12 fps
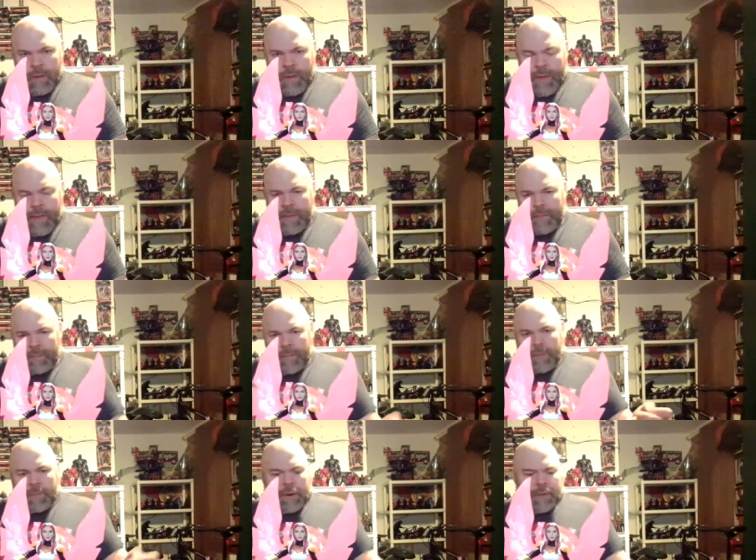Eh,
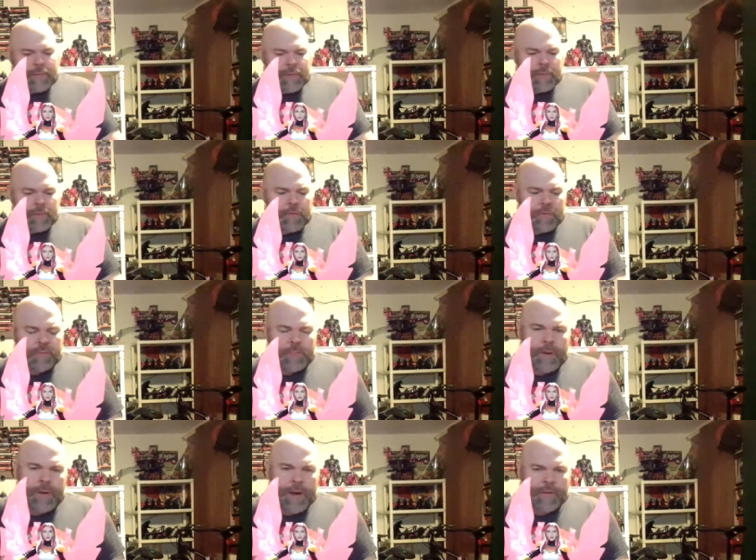well, whatever. We'll just
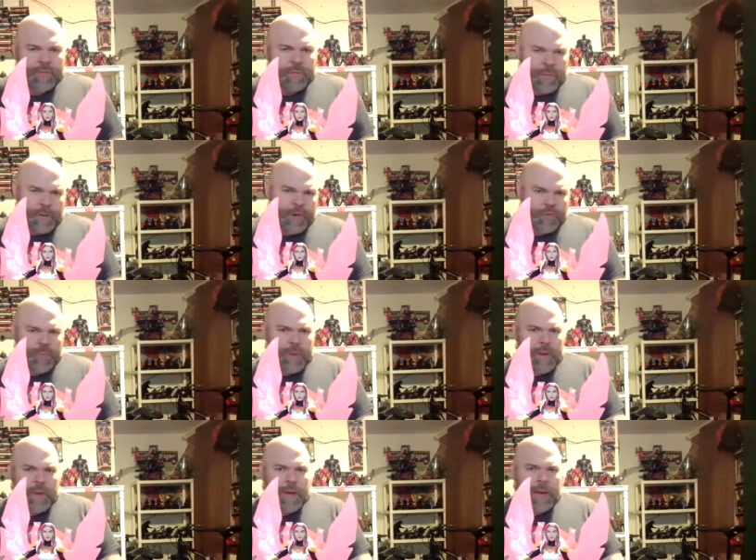put her next to her
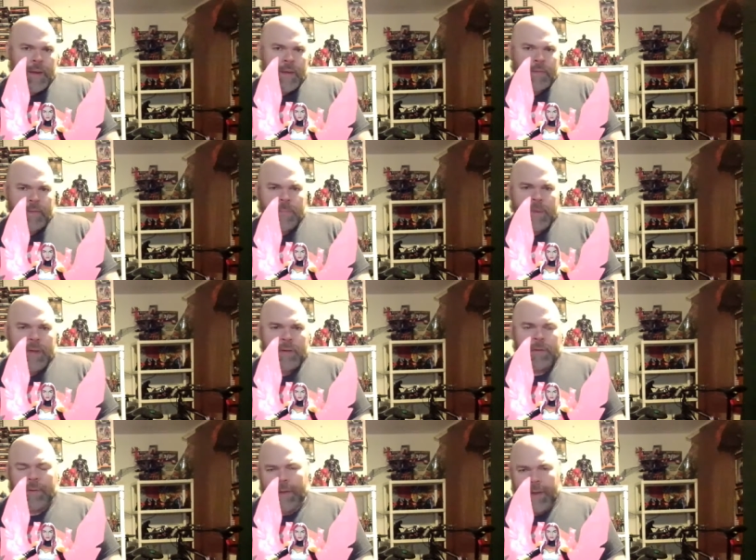husband, uh, the
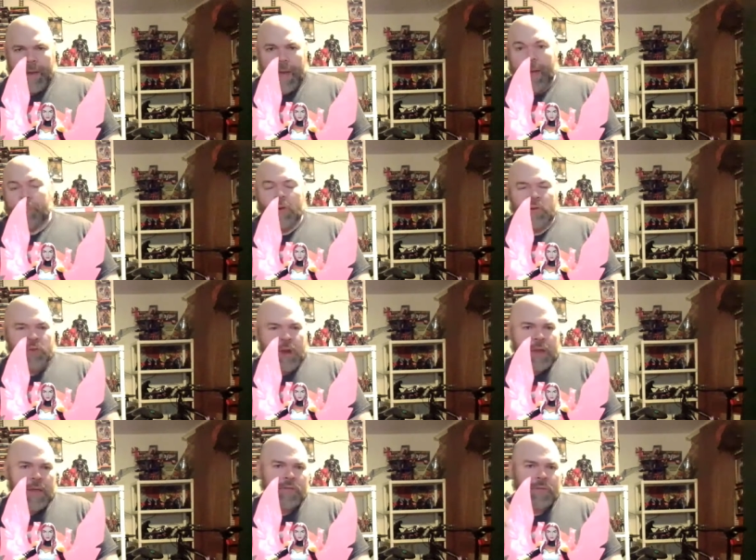Beetle, uh, Abner
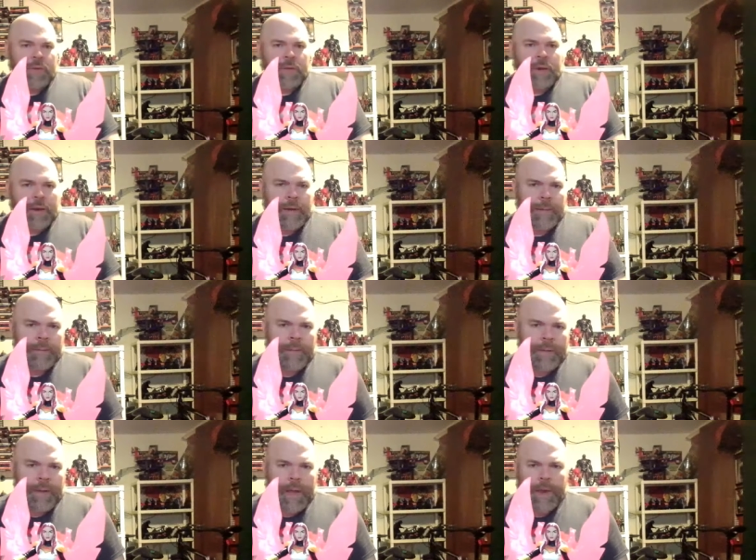Jenkins, in uh,
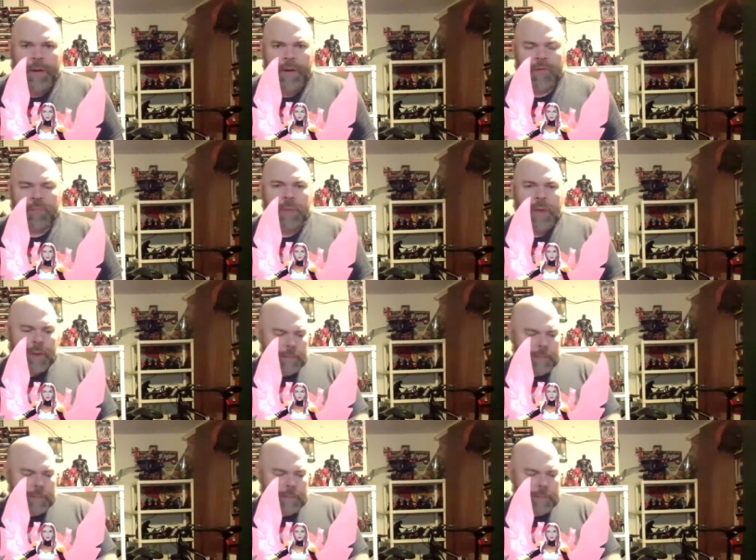on her display.